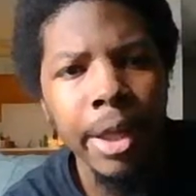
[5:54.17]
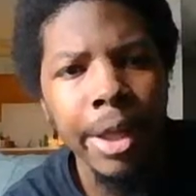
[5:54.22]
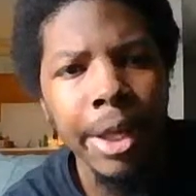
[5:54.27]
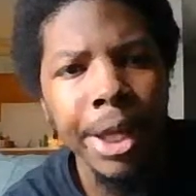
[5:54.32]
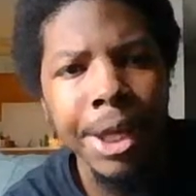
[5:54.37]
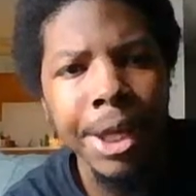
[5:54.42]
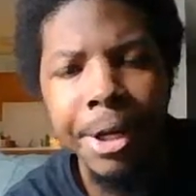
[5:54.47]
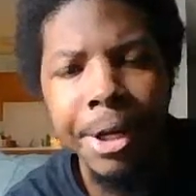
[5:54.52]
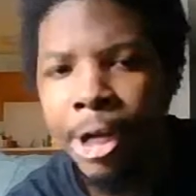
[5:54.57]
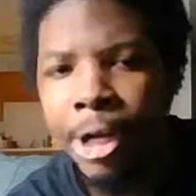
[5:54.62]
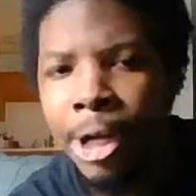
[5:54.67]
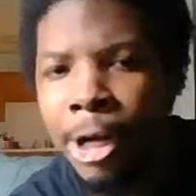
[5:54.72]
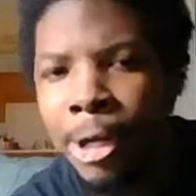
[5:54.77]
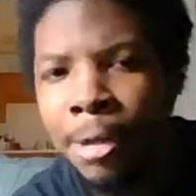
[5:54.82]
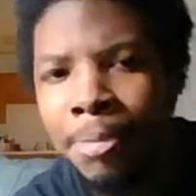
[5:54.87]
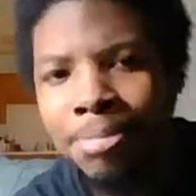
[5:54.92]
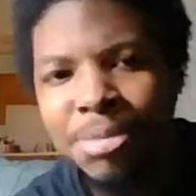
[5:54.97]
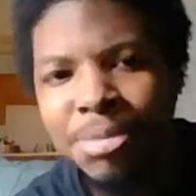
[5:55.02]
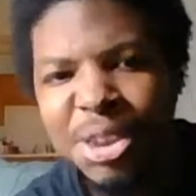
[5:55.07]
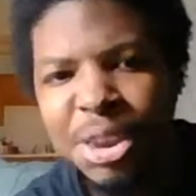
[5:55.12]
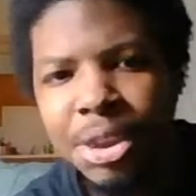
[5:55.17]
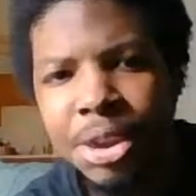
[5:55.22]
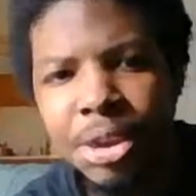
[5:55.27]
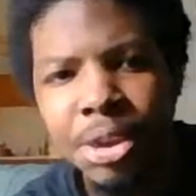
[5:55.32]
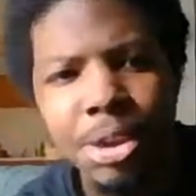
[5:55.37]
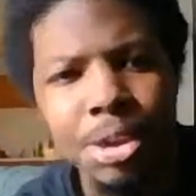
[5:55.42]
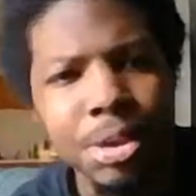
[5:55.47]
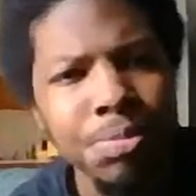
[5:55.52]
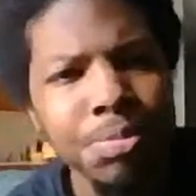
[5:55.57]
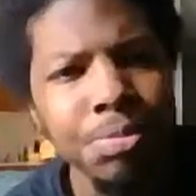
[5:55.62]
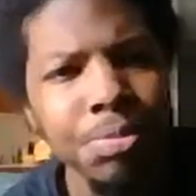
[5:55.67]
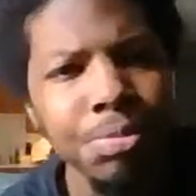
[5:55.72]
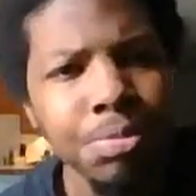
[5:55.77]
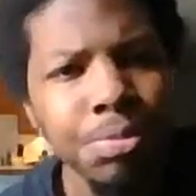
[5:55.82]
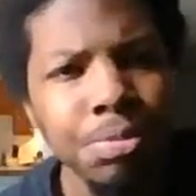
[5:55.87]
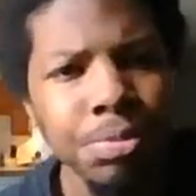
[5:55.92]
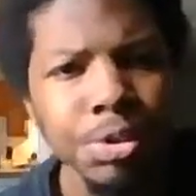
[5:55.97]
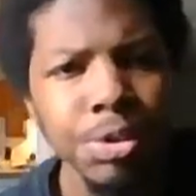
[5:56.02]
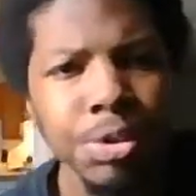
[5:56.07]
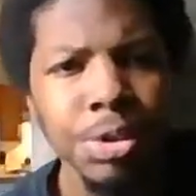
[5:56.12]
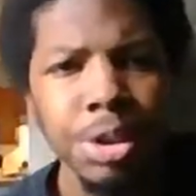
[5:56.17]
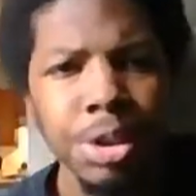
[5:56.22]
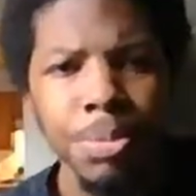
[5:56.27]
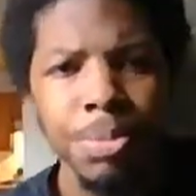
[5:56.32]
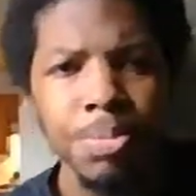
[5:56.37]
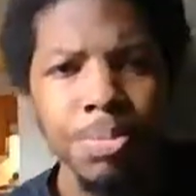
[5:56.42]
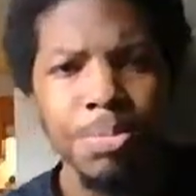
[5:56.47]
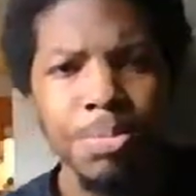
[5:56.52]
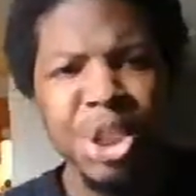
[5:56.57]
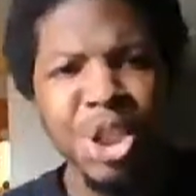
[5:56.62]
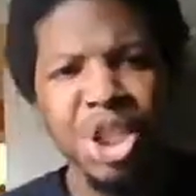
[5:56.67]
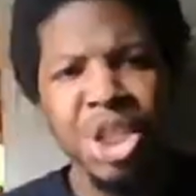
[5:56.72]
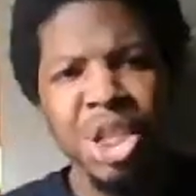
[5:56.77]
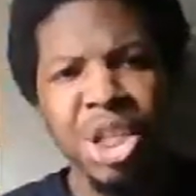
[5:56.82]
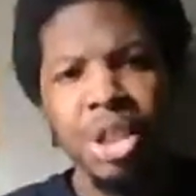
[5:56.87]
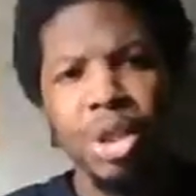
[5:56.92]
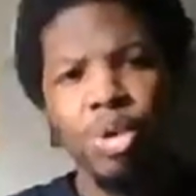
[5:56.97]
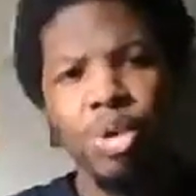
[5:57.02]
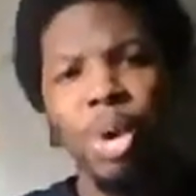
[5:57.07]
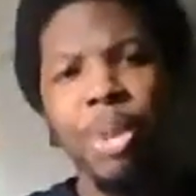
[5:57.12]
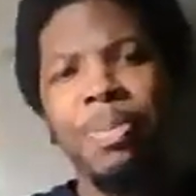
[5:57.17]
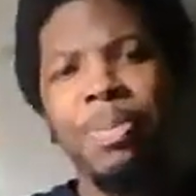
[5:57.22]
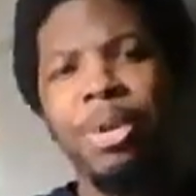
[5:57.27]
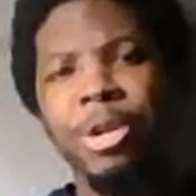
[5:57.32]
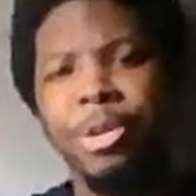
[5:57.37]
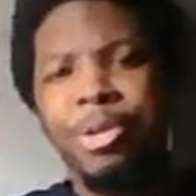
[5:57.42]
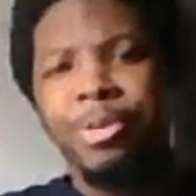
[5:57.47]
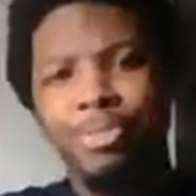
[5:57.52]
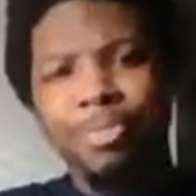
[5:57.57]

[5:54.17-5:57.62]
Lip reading: here comes the Michigan Crippler.